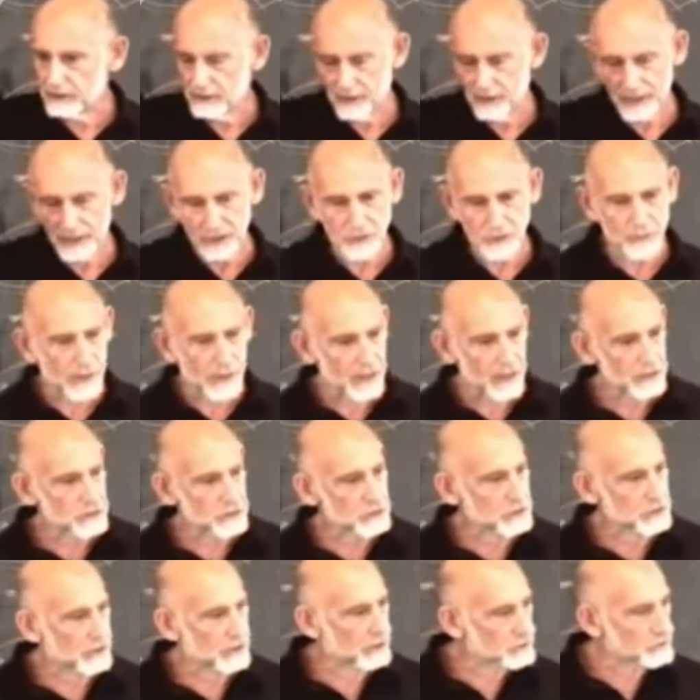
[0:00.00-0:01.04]
at
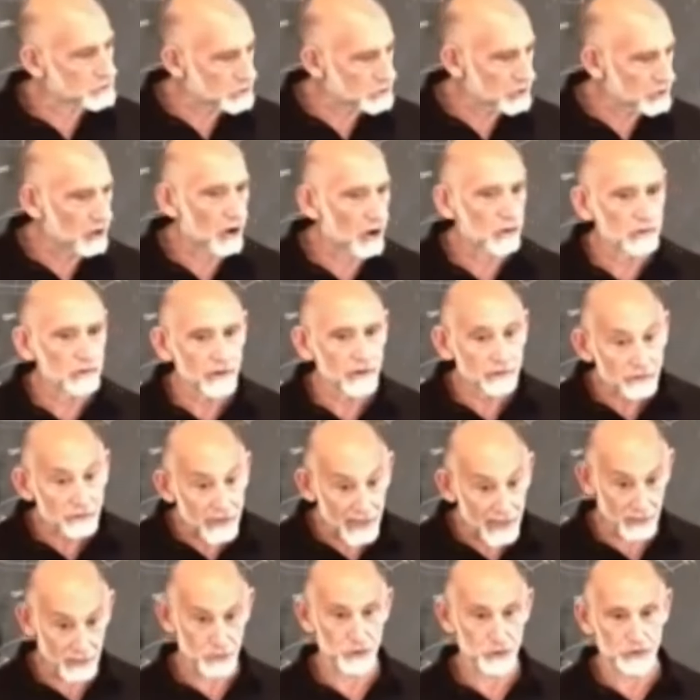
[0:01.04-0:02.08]
space and see our
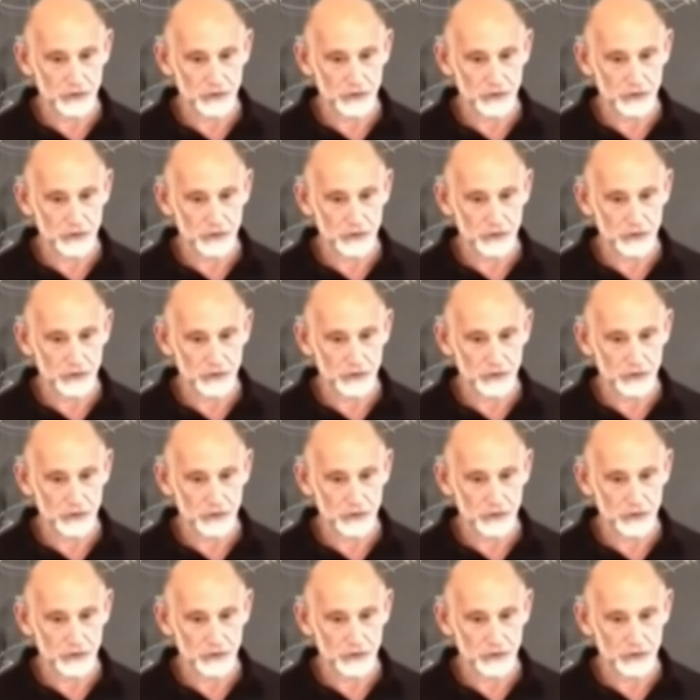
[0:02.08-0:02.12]
reflection